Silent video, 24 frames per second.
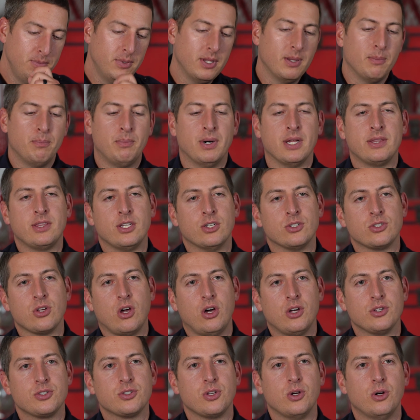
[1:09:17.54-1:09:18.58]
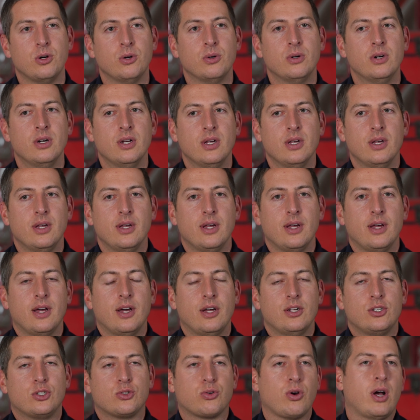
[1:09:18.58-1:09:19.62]
but there's also
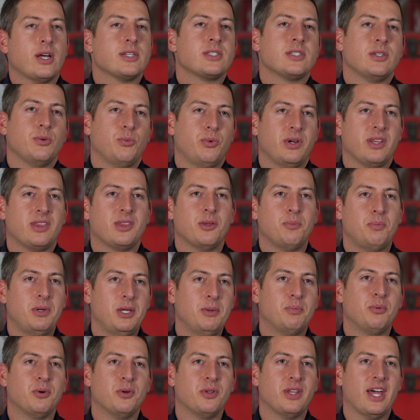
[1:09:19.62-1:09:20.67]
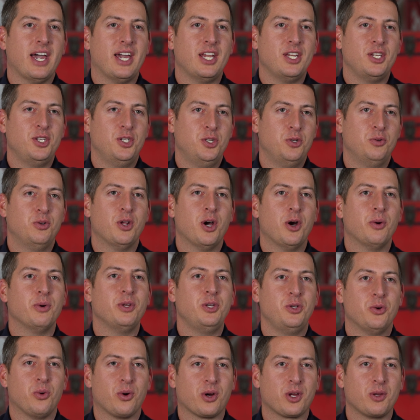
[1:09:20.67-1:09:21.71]
trust with the people that you know in
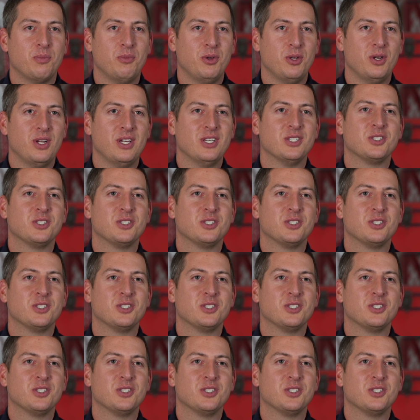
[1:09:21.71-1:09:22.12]
your community.